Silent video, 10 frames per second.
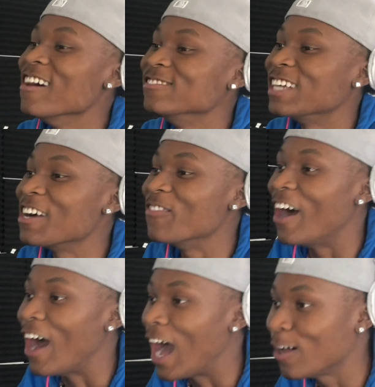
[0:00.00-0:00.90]
I'm talking
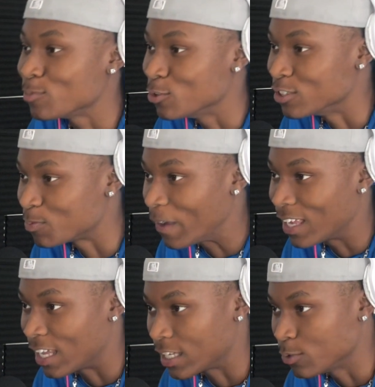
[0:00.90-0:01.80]
about hopped on the
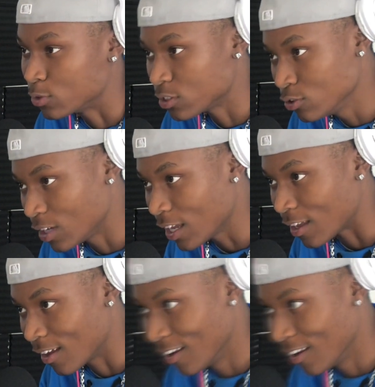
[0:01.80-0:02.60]
spot like it was 2K.